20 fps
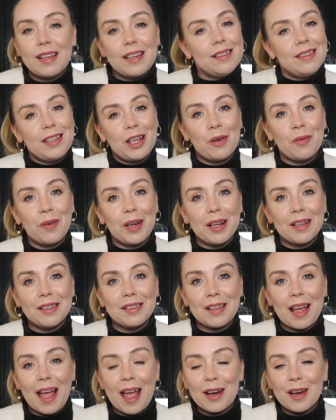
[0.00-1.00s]

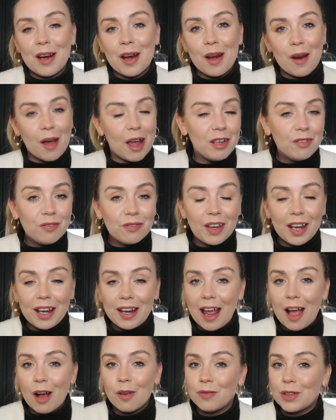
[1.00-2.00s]
interiors and life
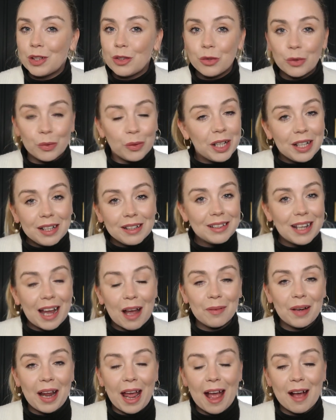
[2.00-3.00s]
in our Victorian
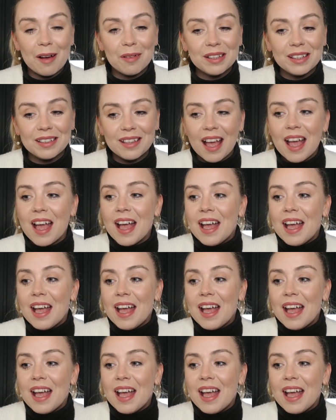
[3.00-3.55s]
townhouse.